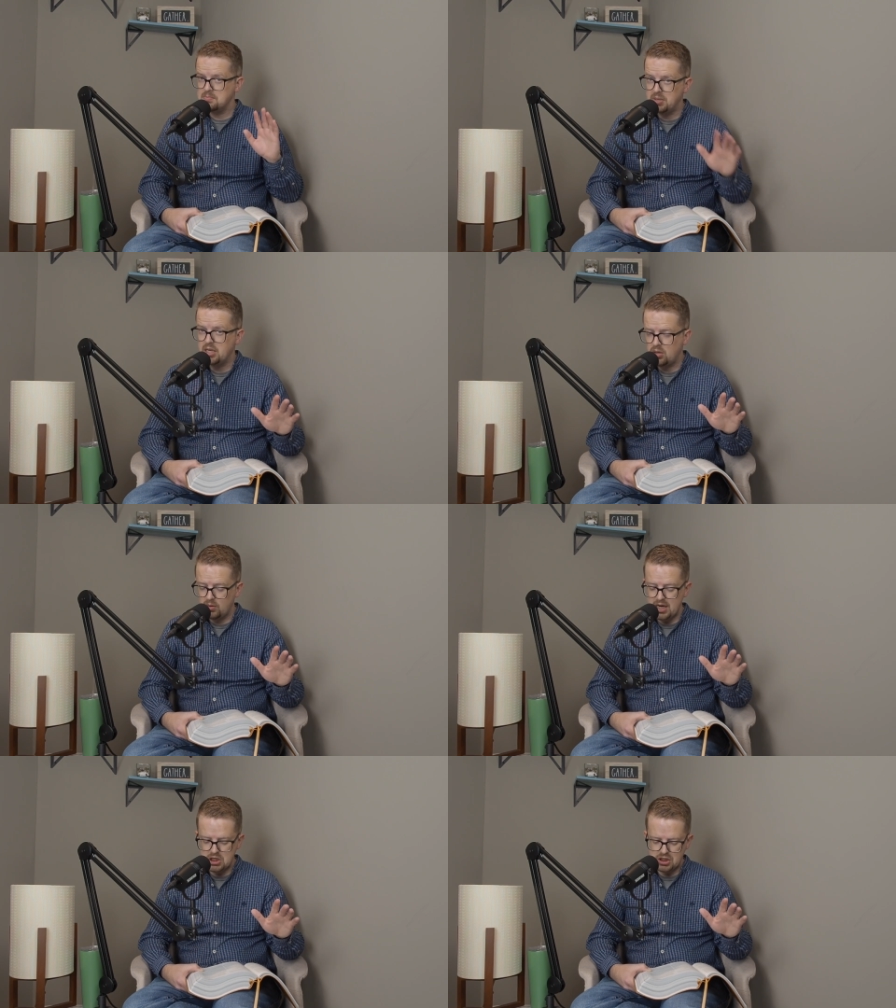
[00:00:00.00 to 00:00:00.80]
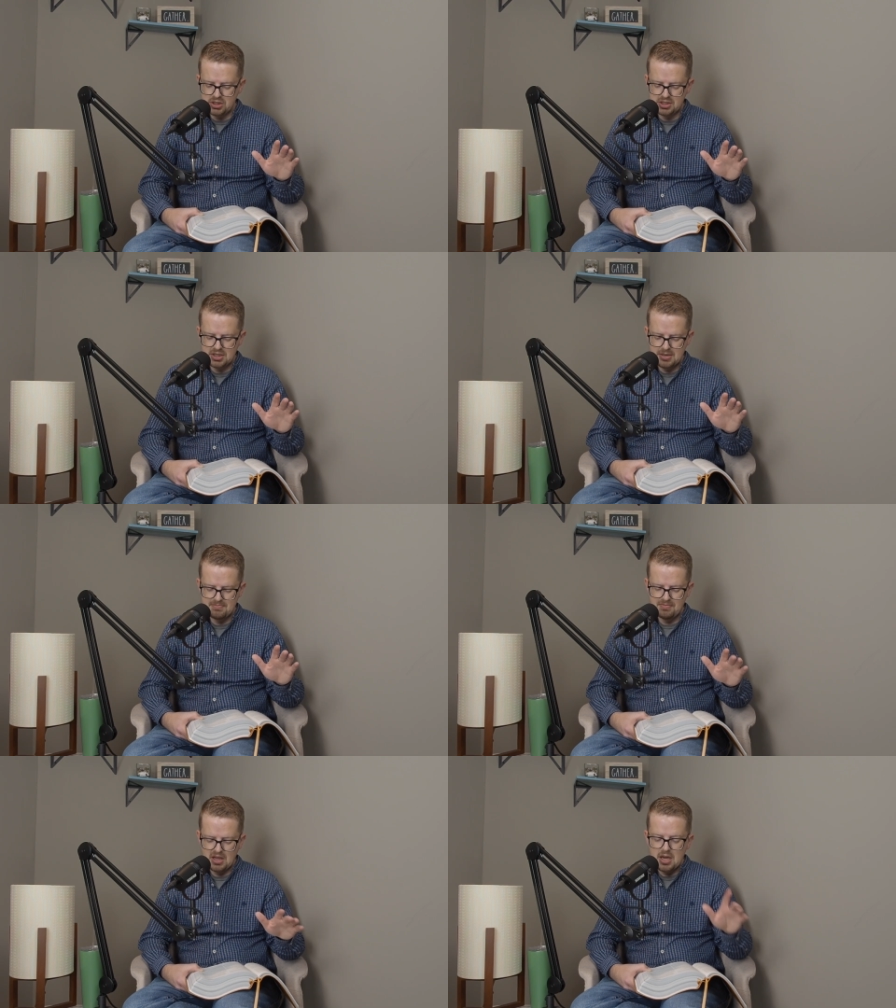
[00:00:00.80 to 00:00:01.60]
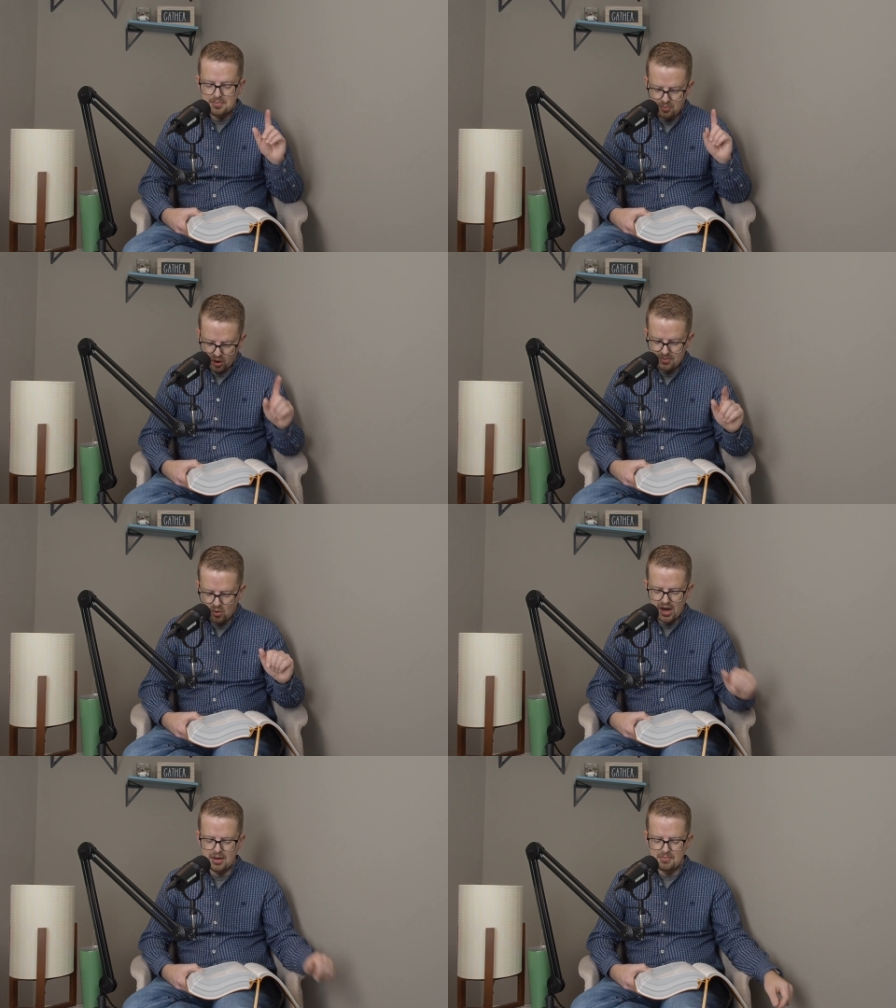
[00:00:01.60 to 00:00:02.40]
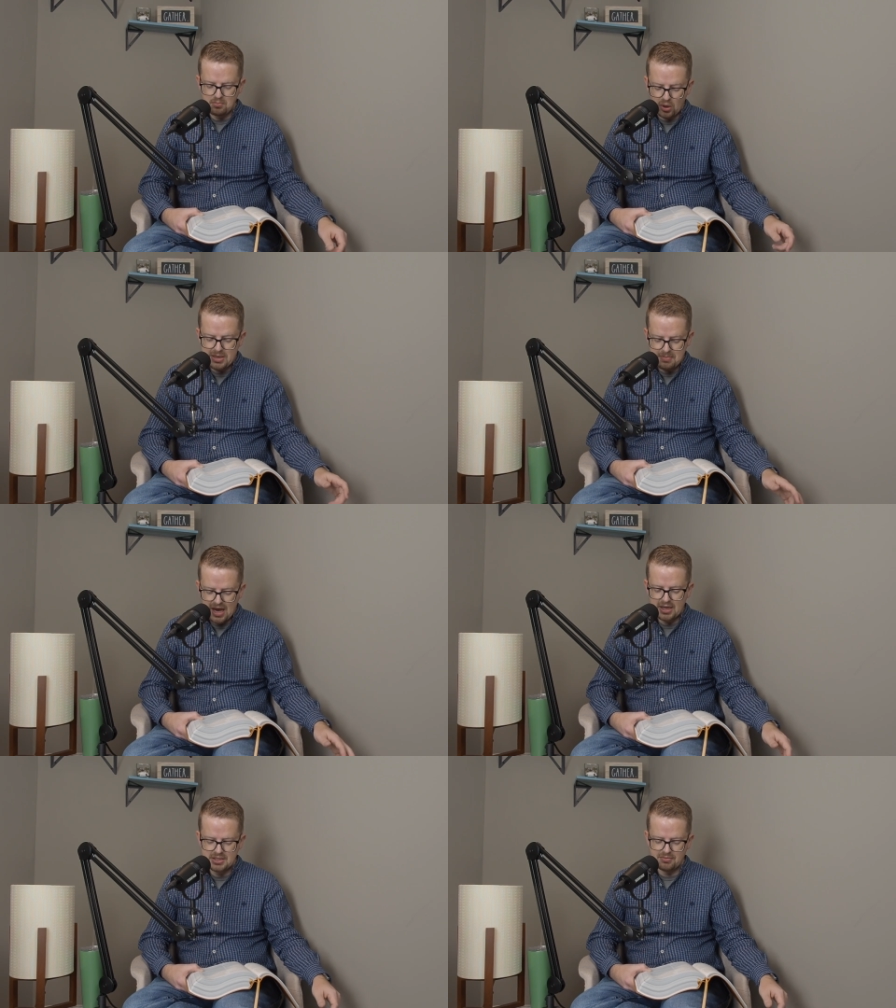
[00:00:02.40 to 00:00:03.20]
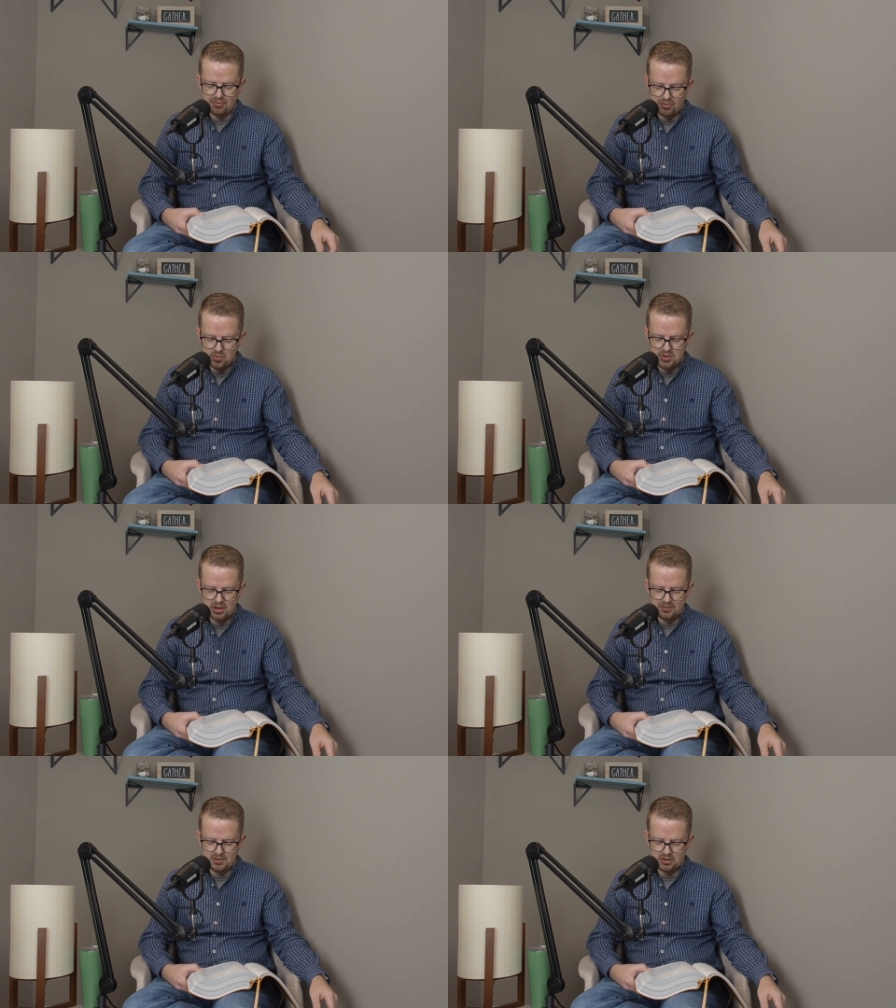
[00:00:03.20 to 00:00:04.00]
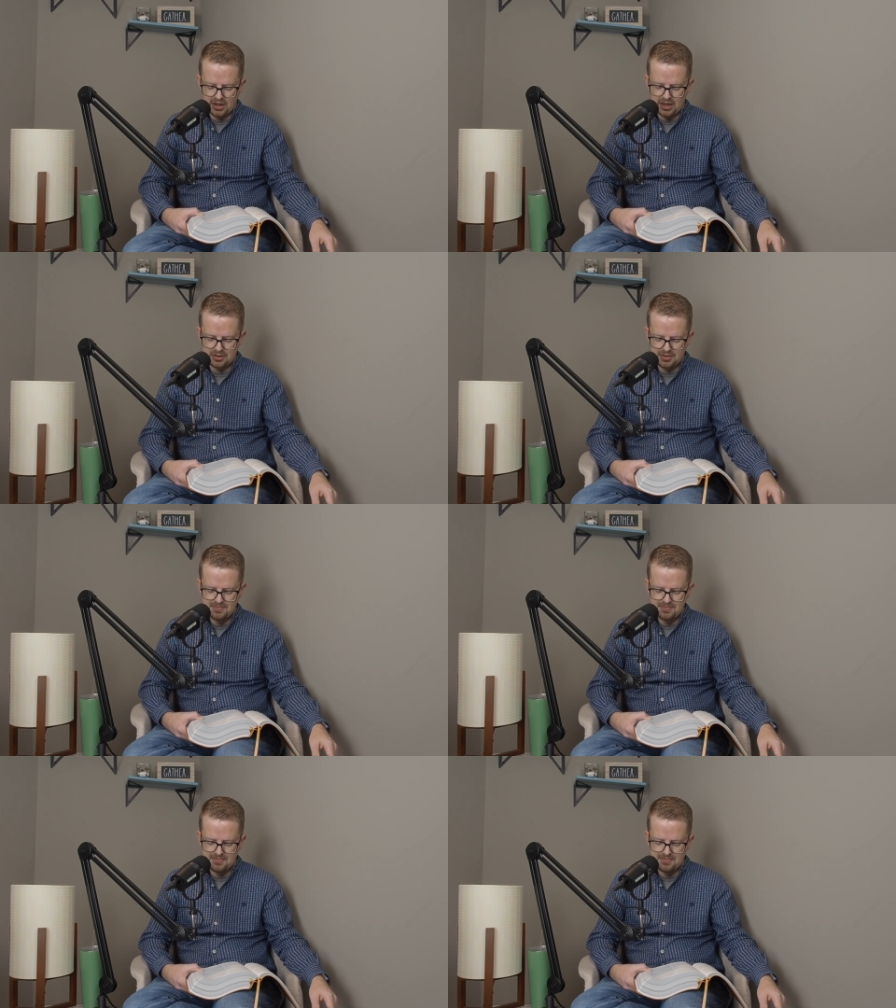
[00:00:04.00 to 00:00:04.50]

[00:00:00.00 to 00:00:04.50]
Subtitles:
Be courageous, bring back some fruit of the land."